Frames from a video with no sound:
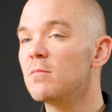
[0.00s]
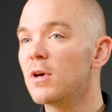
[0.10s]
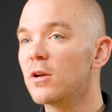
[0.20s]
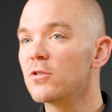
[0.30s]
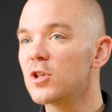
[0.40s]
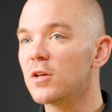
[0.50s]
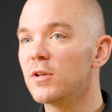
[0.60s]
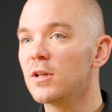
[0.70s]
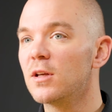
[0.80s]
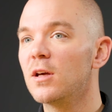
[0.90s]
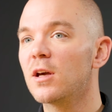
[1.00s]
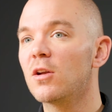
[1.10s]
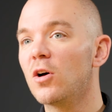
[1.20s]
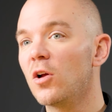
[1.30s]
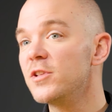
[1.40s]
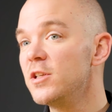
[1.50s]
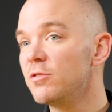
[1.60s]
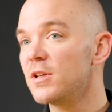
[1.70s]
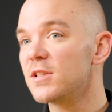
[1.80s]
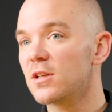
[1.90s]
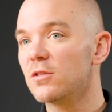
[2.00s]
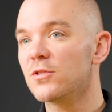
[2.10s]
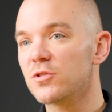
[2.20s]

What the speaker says: and metal shelving can all decrease signal